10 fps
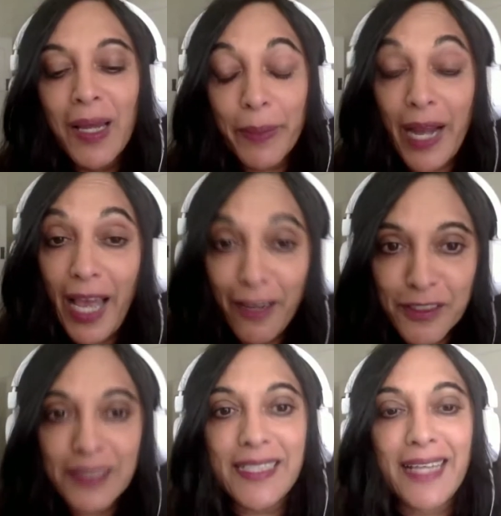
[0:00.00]
But I have
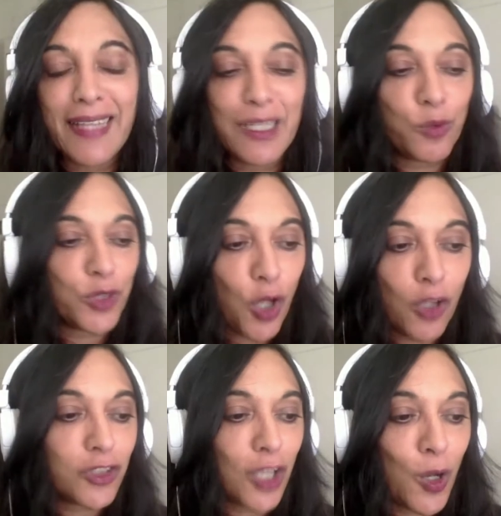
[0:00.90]
to say that it was
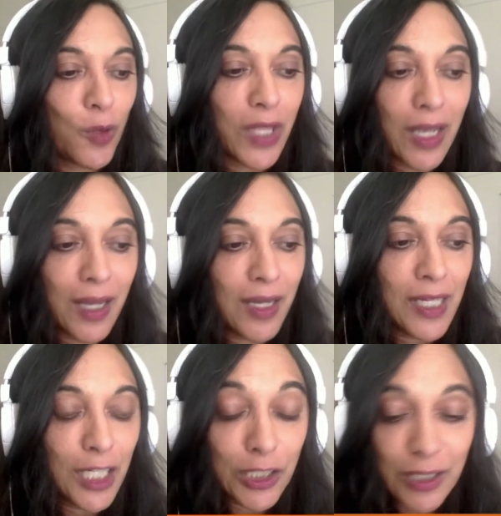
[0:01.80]
also
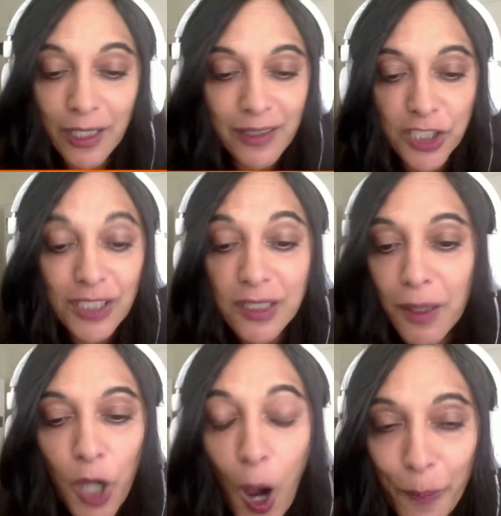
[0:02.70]

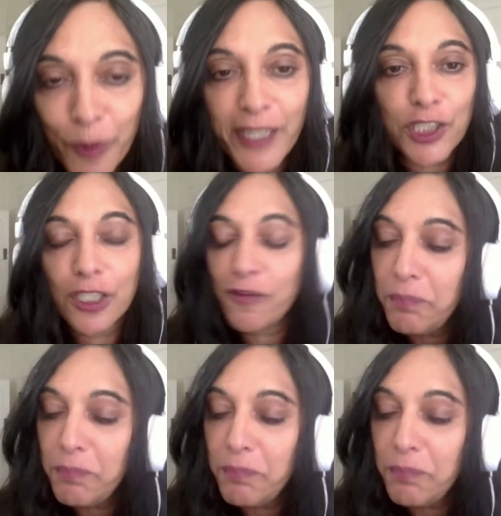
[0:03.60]
the cooperation of